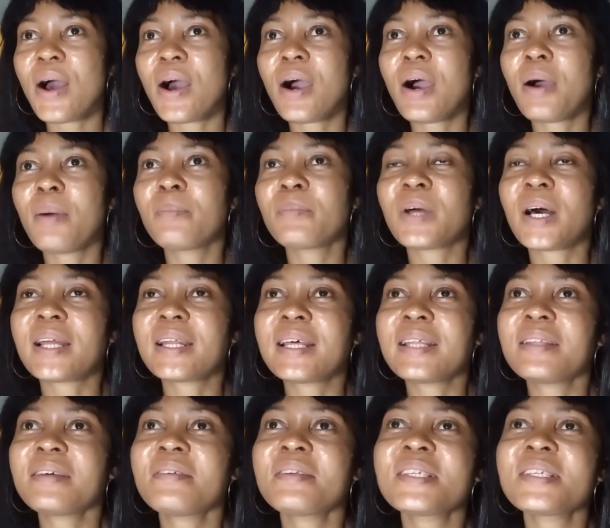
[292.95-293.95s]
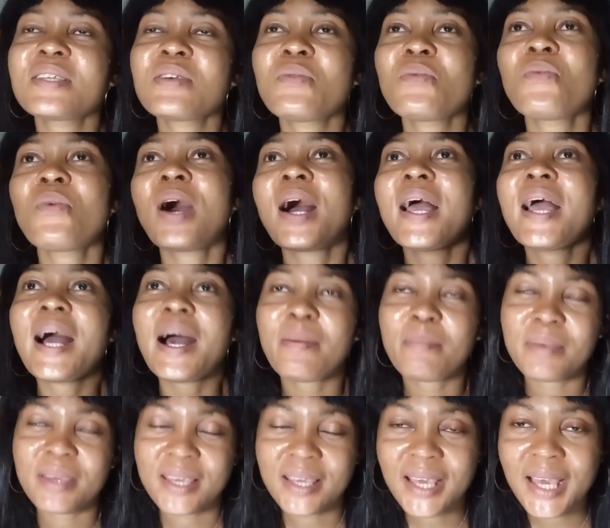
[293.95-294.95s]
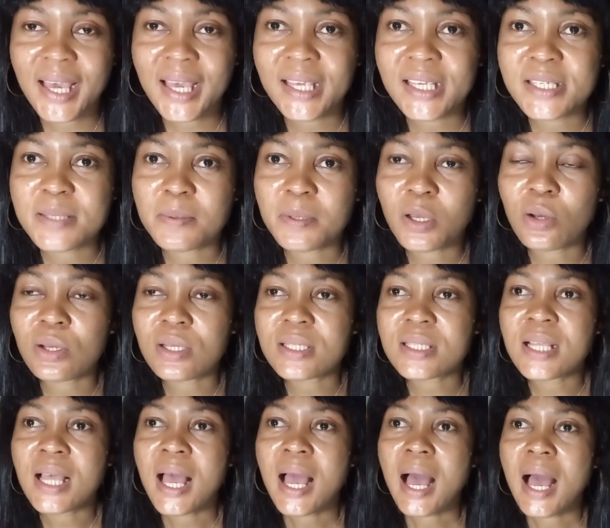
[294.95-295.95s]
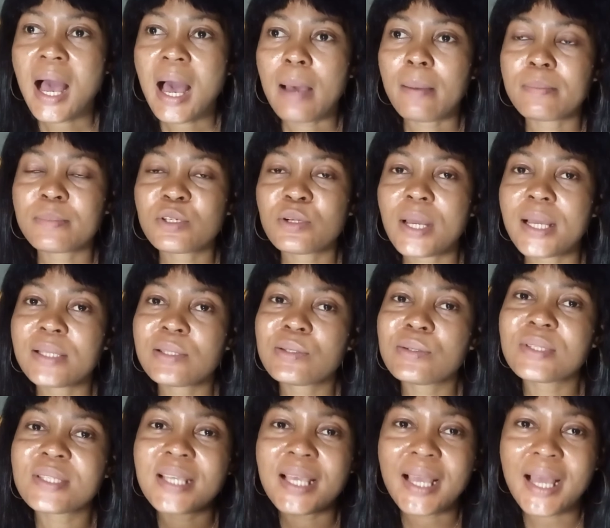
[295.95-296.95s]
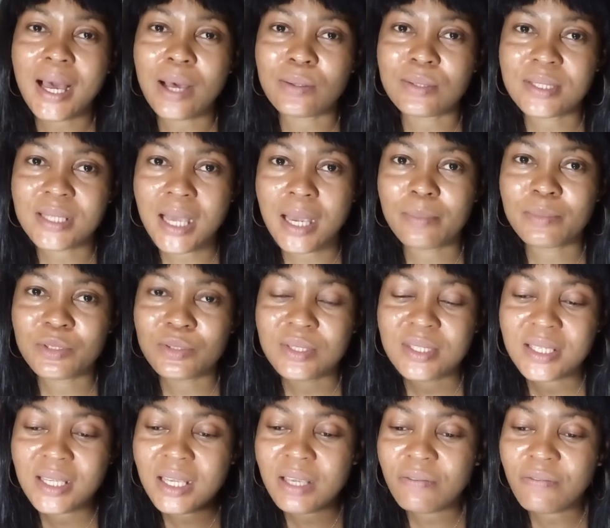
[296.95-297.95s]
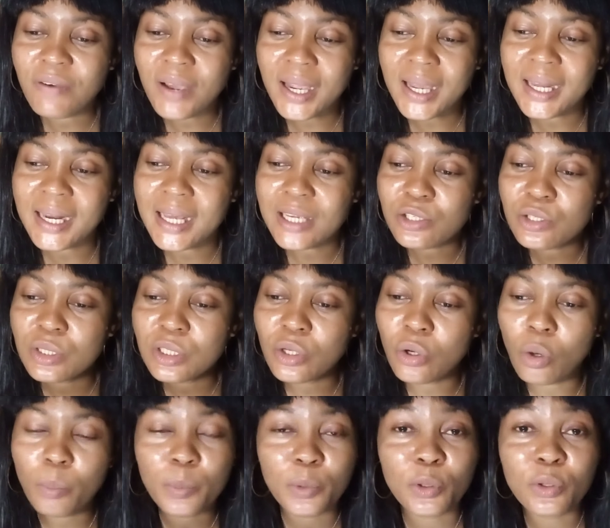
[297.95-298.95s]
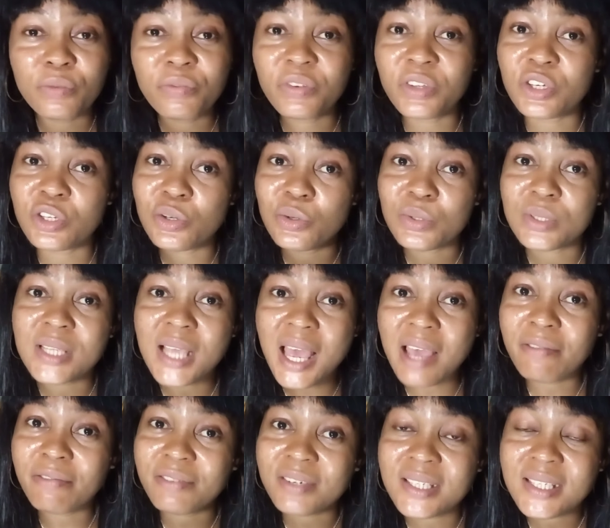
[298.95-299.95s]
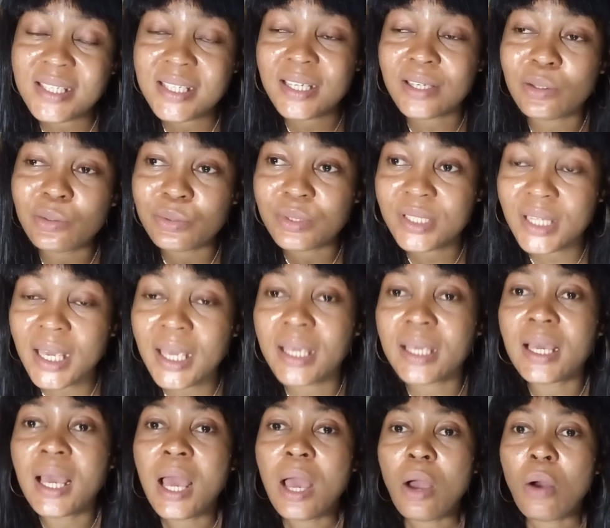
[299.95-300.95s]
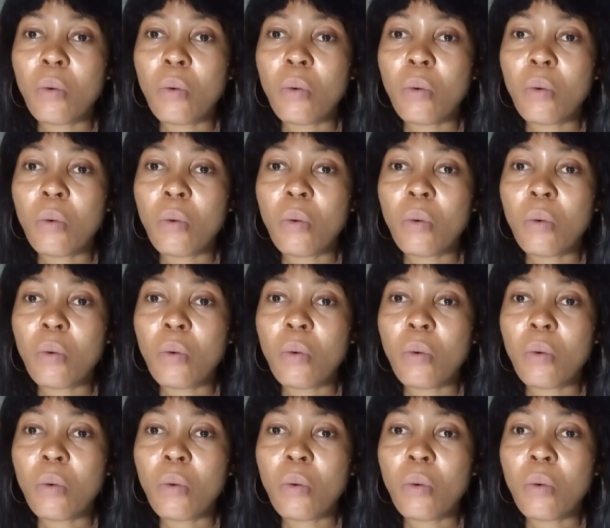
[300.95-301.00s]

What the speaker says: another reason why I'm here is because I'm trying to take out time to see if I can actually upload videos every single day.